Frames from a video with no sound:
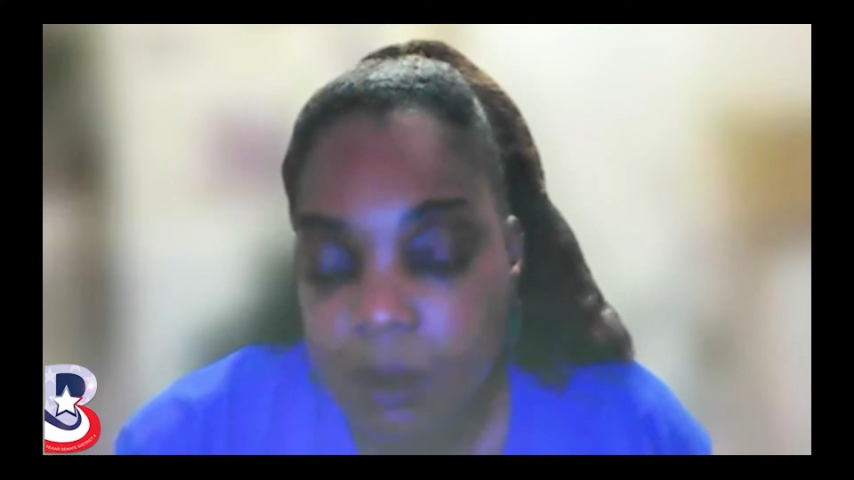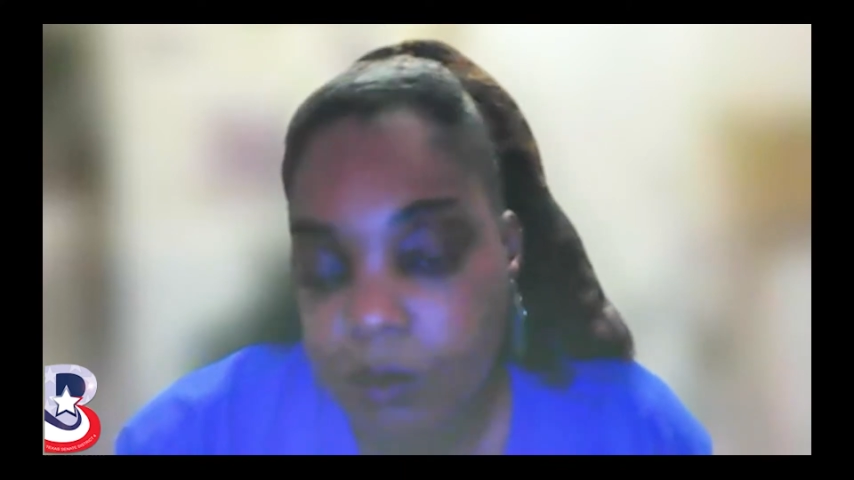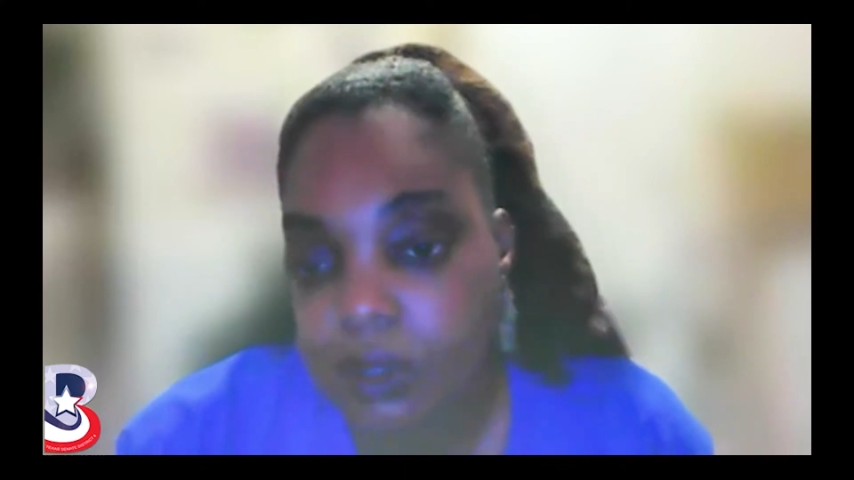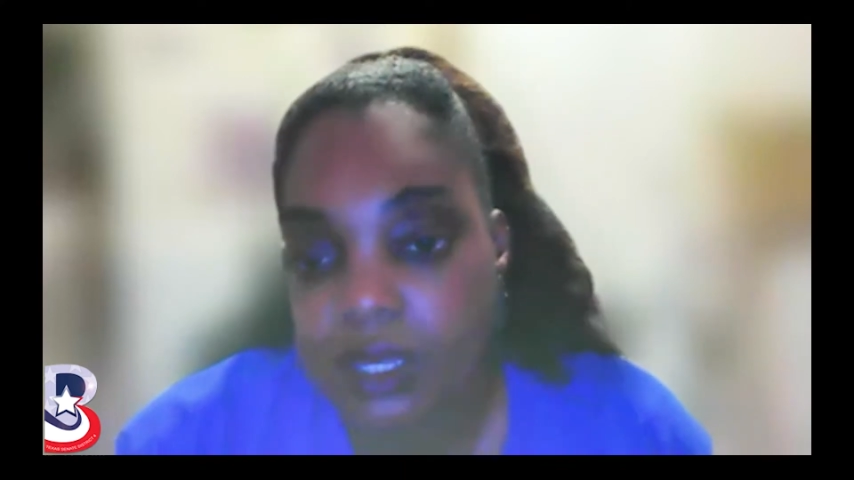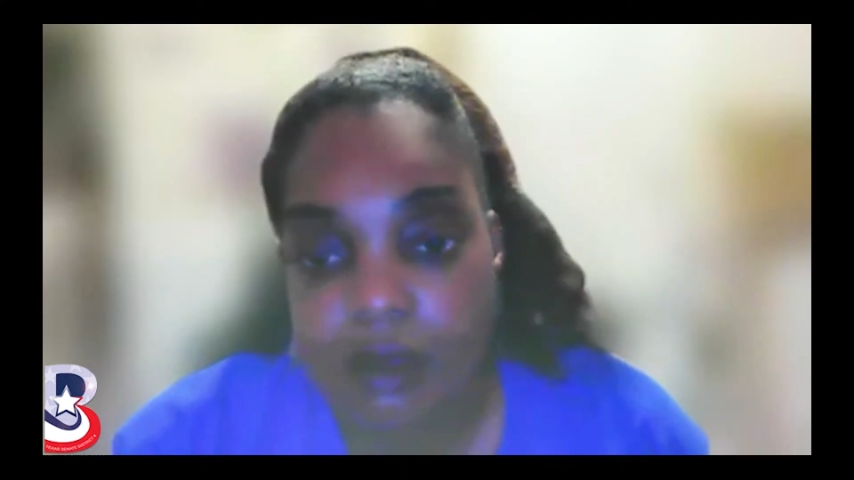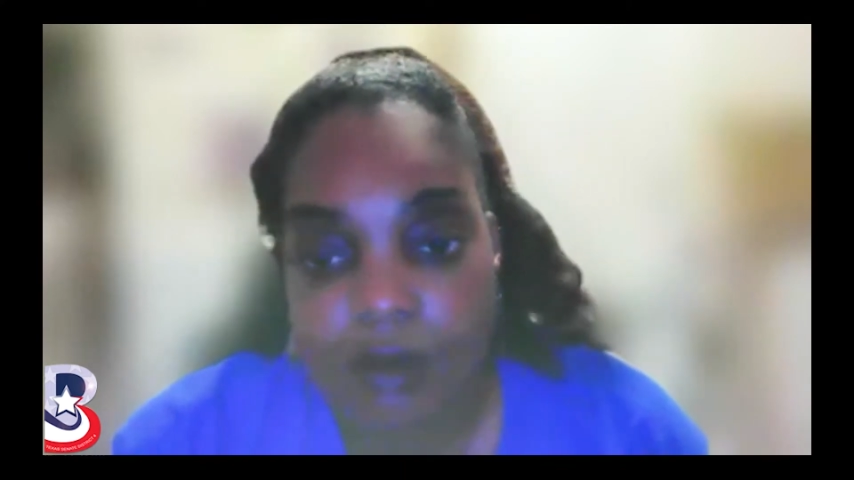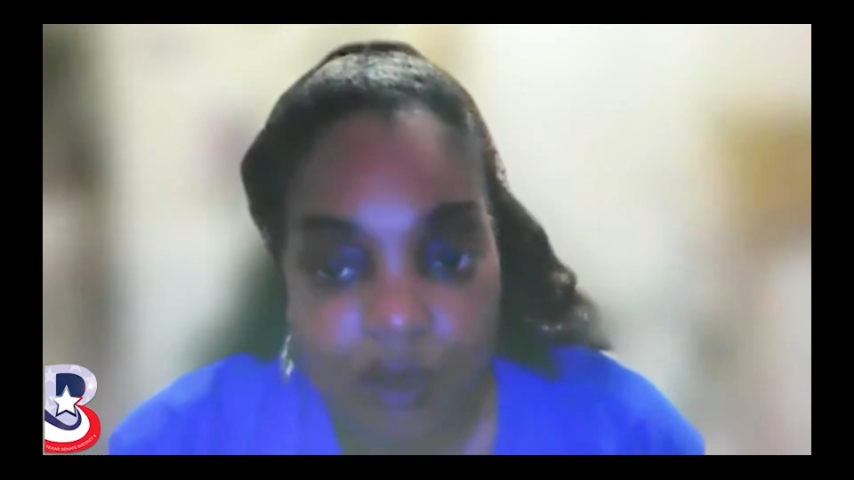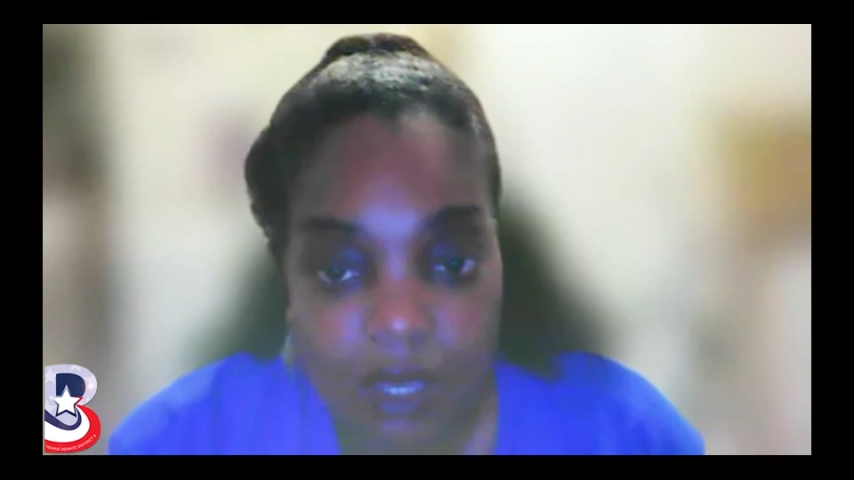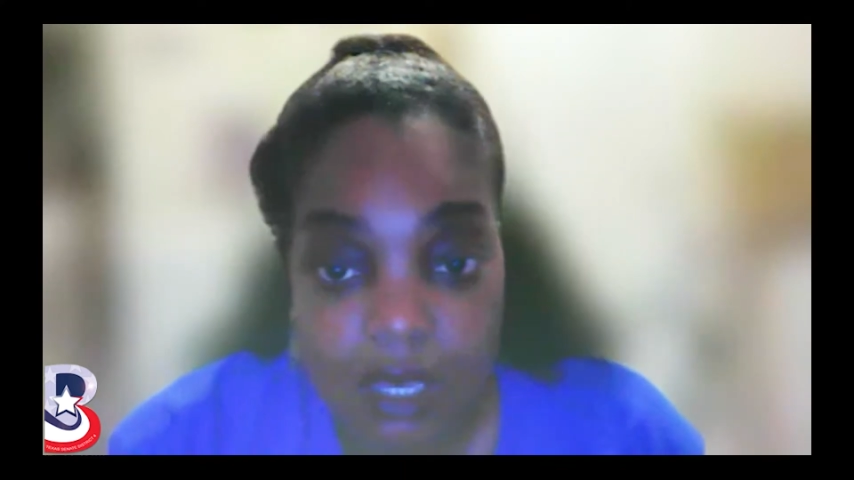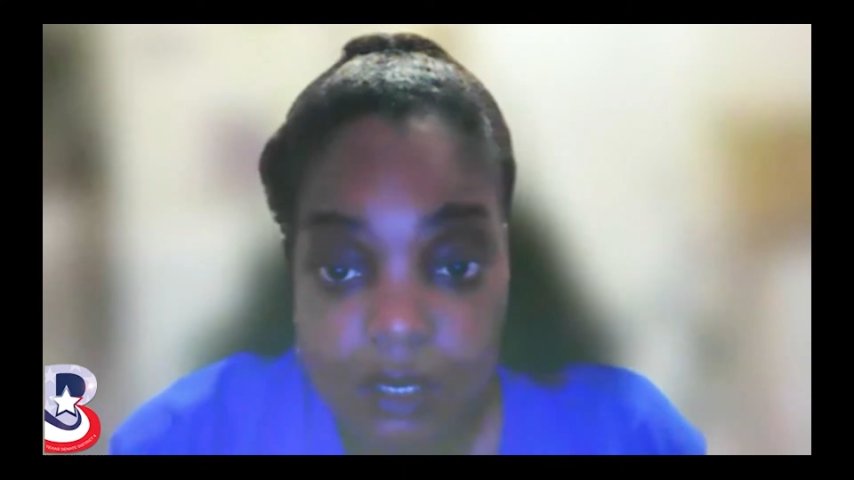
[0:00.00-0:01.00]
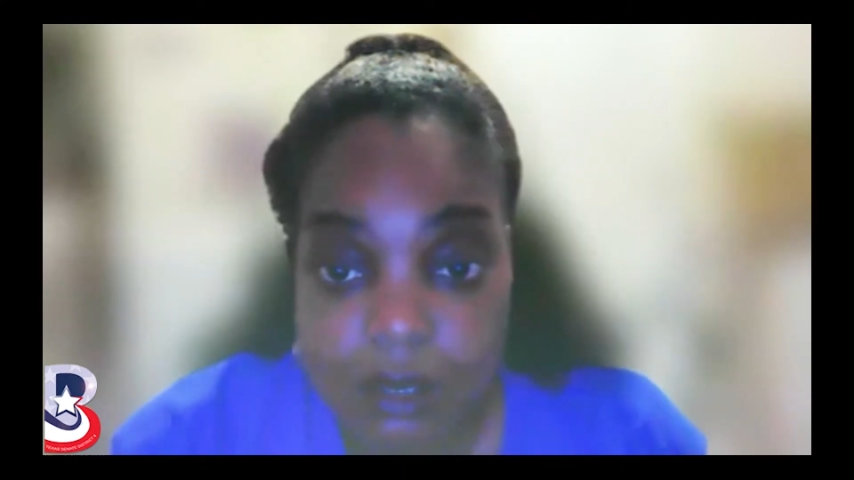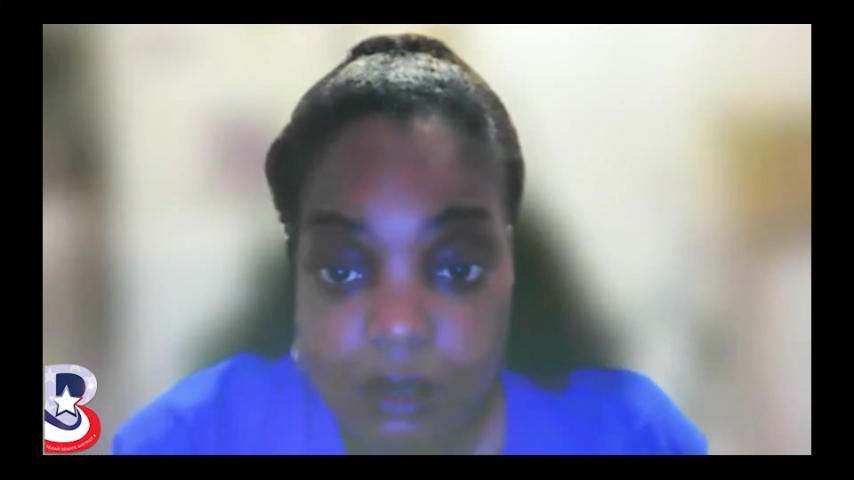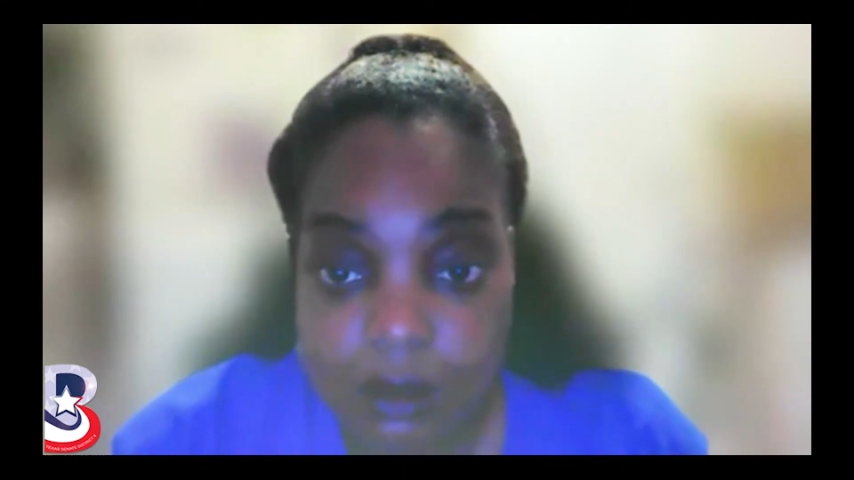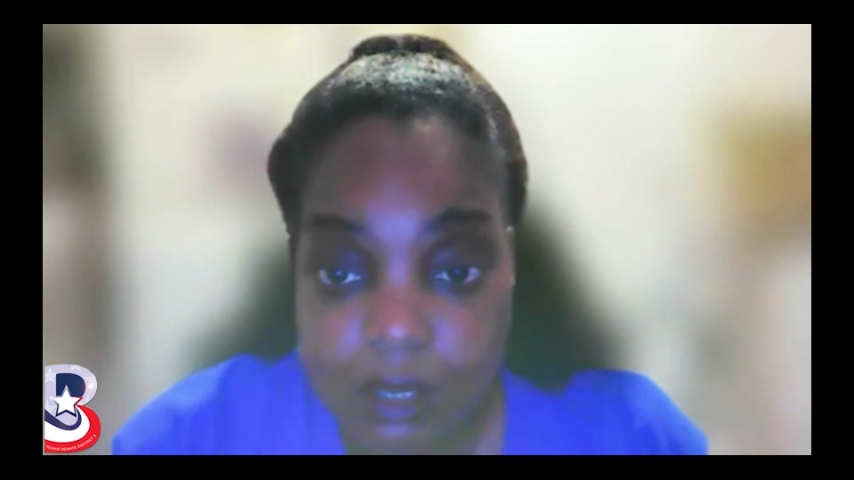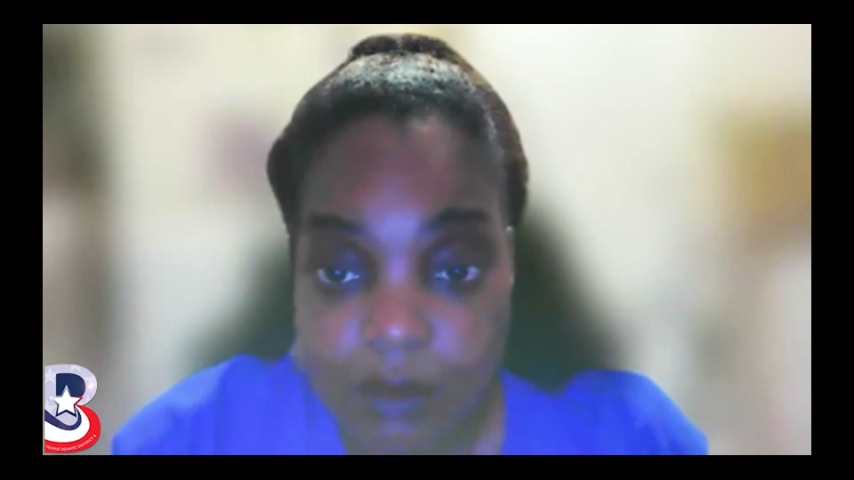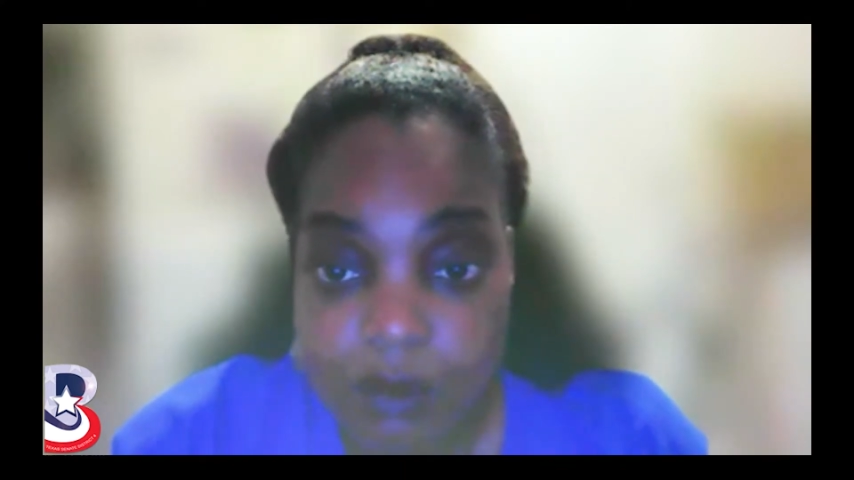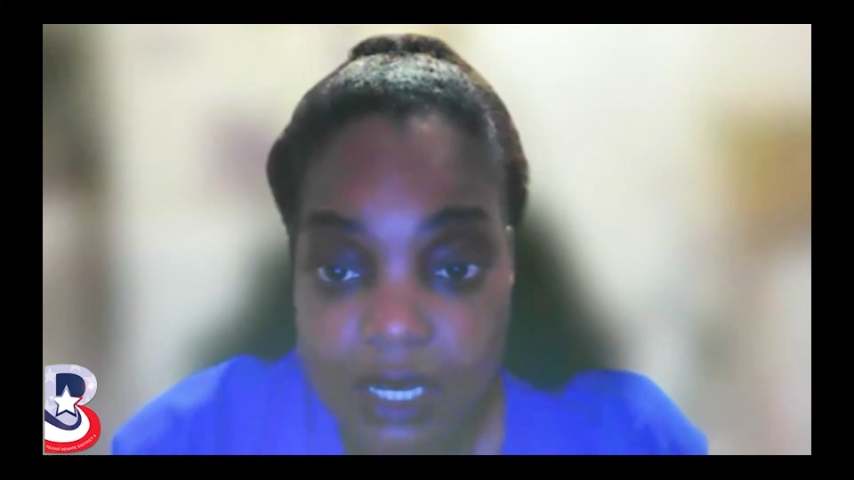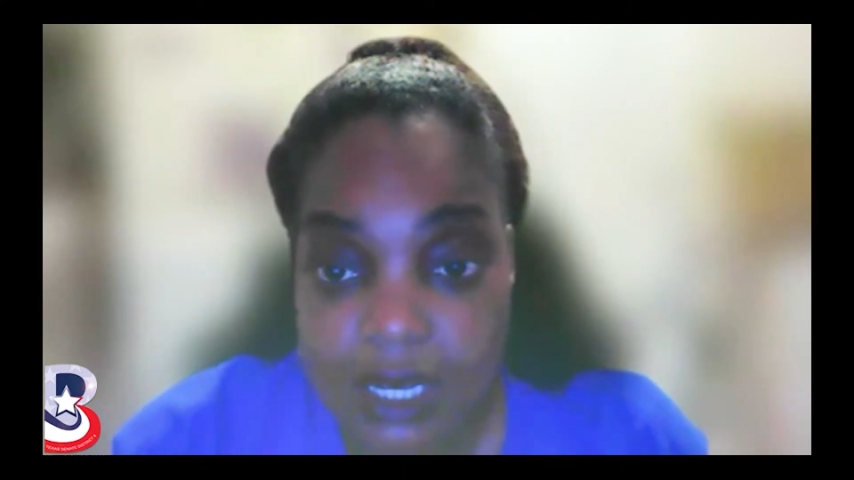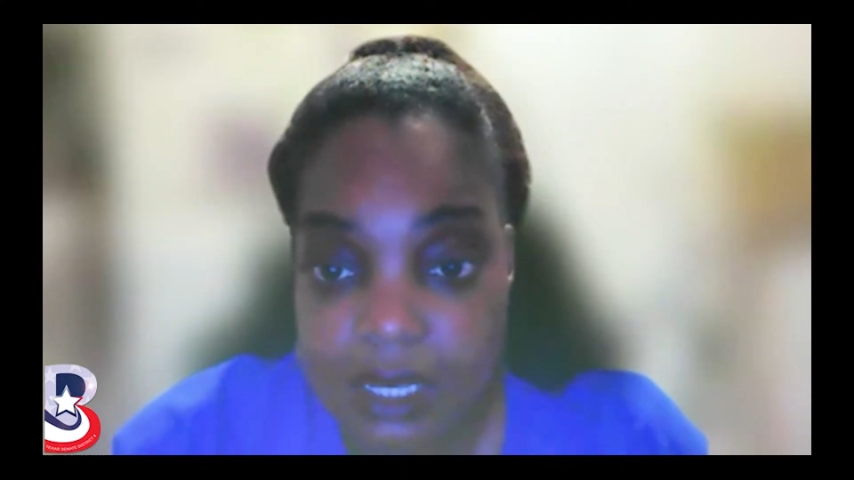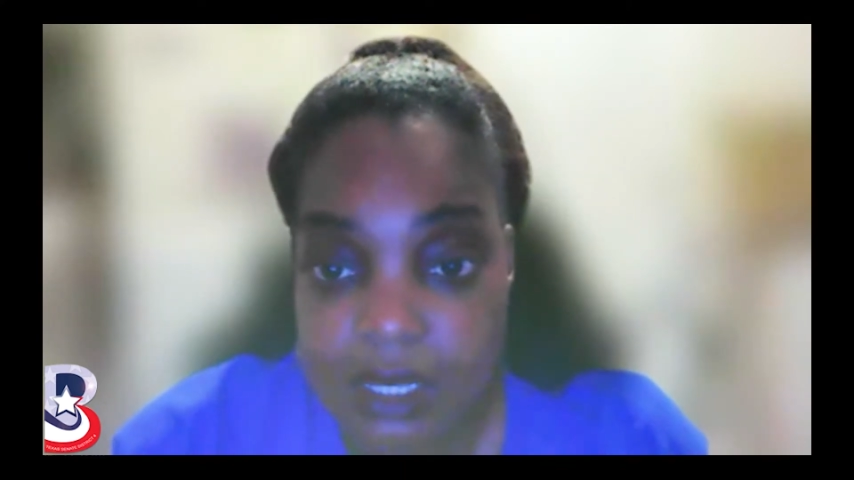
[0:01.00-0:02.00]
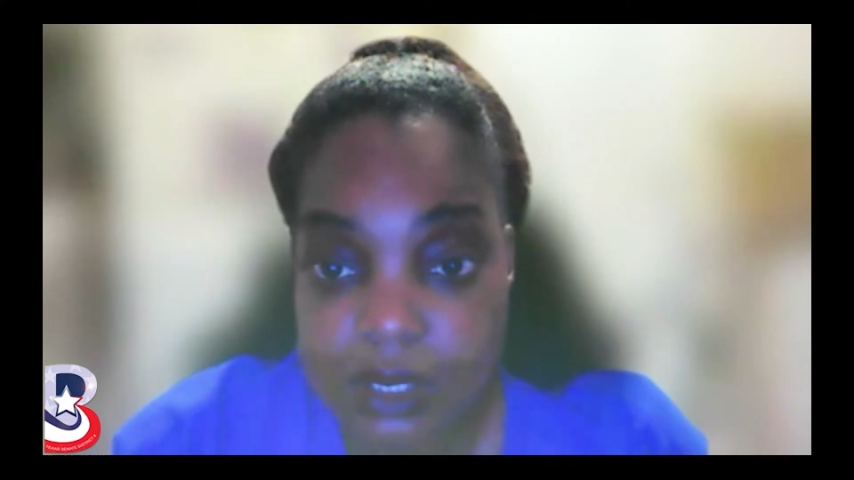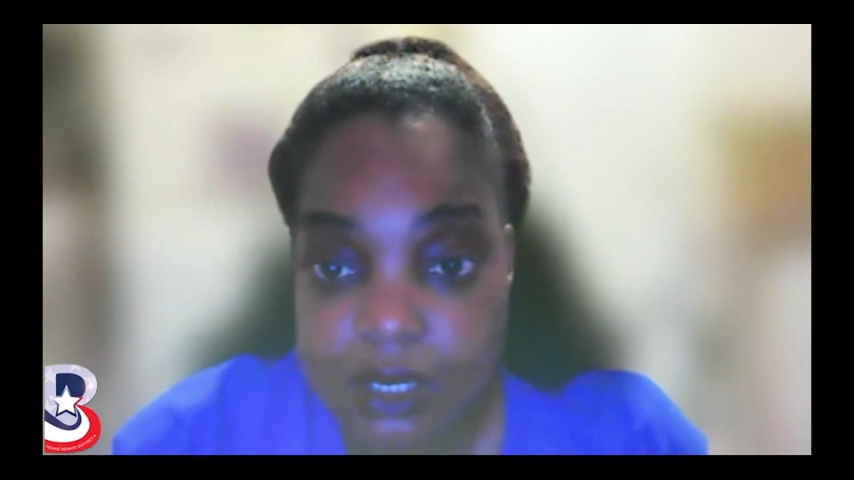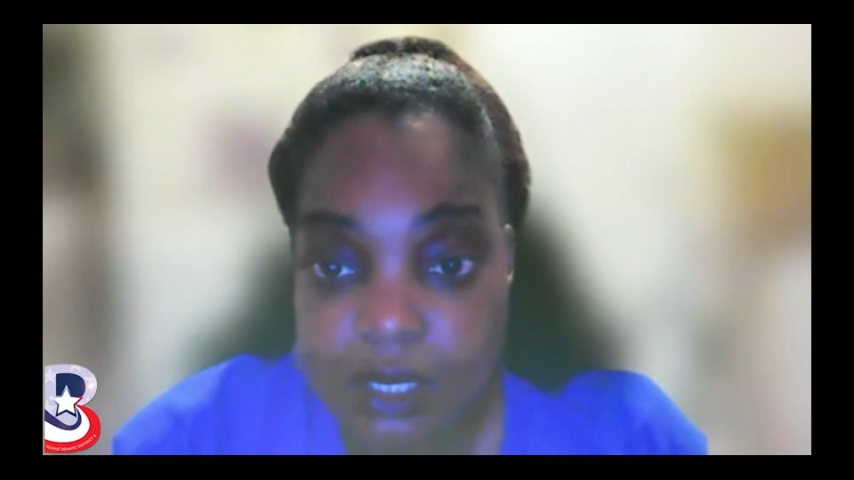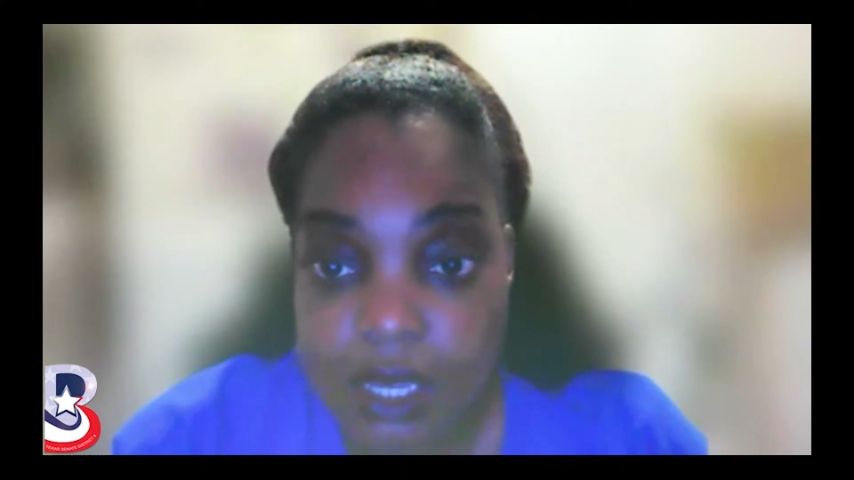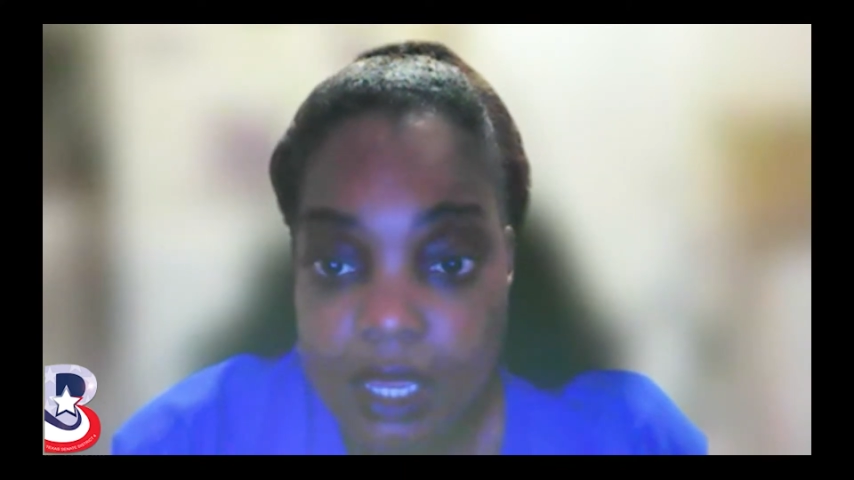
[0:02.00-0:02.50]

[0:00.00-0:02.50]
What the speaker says: upward hill for us. It really is.